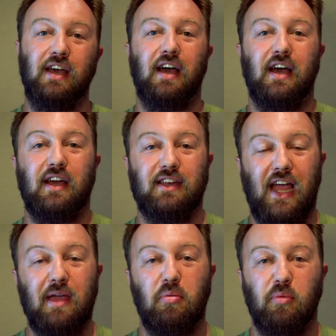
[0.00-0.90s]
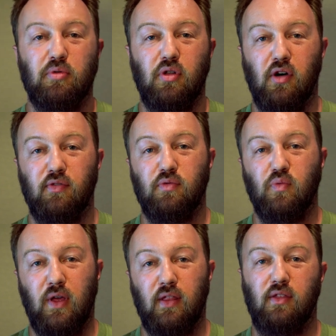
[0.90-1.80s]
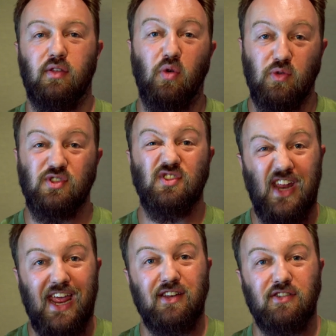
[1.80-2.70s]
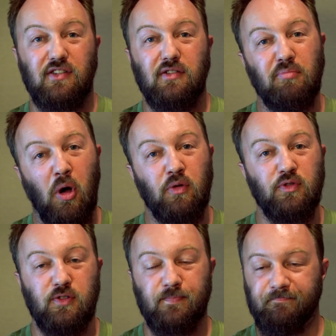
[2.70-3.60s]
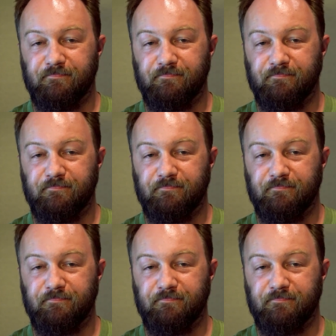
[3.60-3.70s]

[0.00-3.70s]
uh, capable of with your standard malts.